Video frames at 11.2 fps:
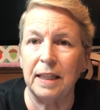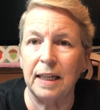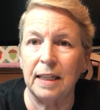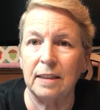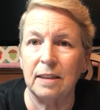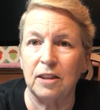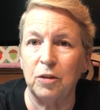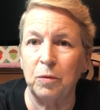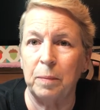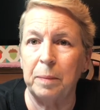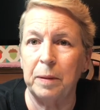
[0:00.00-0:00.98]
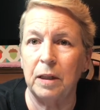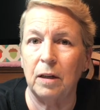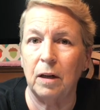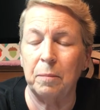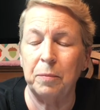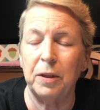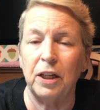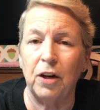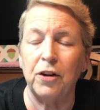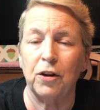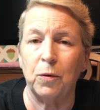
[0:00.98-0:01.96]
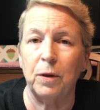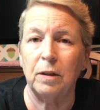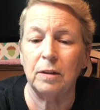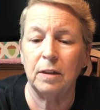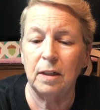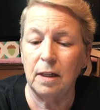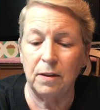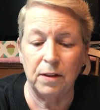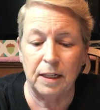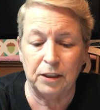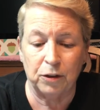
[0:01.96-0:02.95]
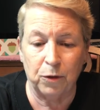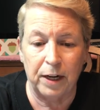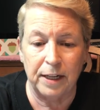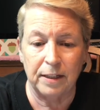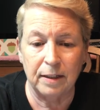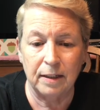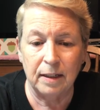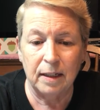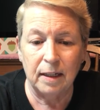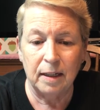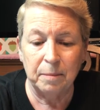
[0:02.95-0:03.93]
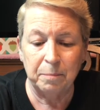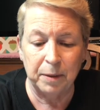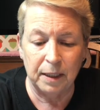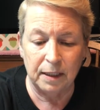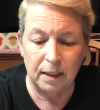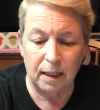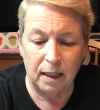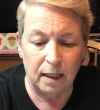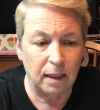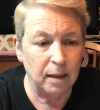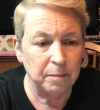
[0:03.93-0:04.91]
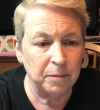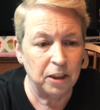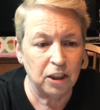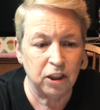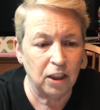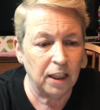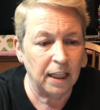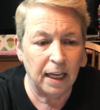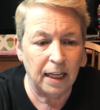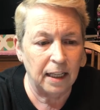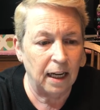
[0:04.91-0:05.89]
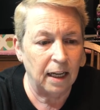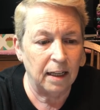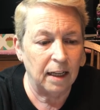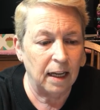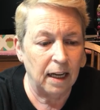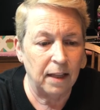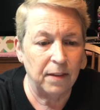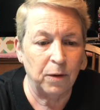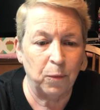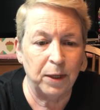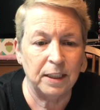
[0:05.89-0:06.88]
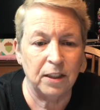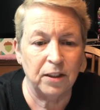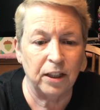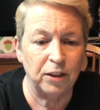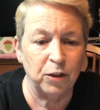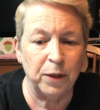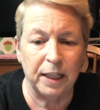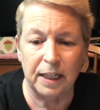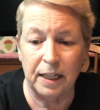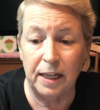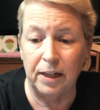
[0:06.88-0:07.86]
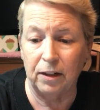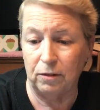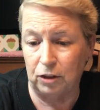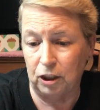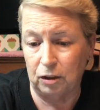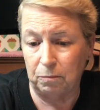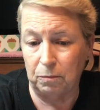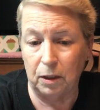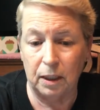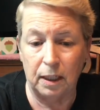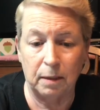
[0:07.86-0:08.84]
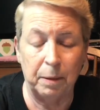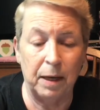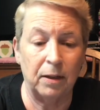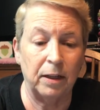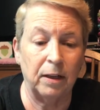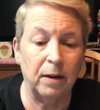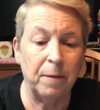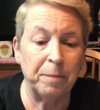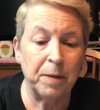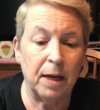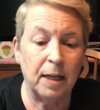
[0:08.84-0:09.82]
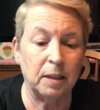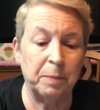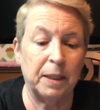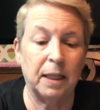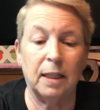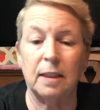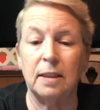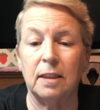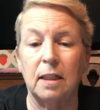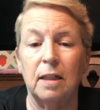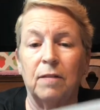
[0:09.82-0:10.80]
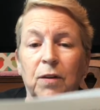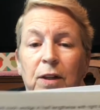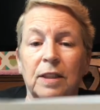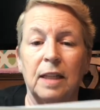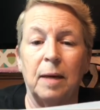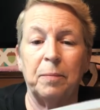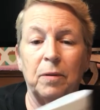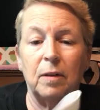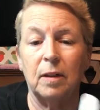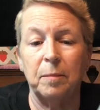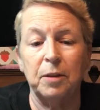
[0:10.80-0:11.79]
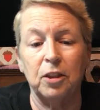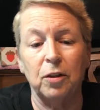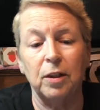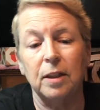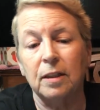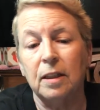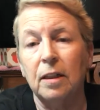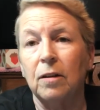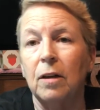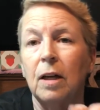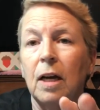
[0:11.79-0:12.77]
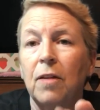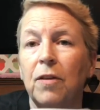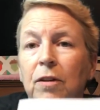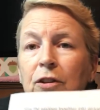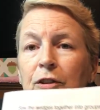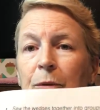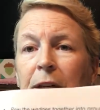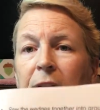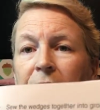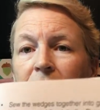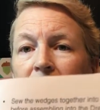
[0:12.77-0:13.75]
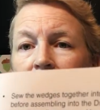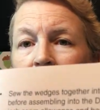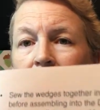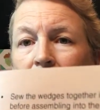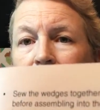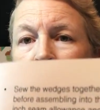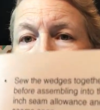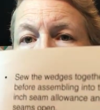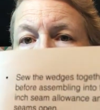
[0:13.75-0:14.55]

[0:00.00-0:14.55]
things that you would be putting on your quilt, then it's great. But just looking at it, the reason they're doing it in here, just looking at the pattern here, is because, for example, let me show you this here. There's 3 different colors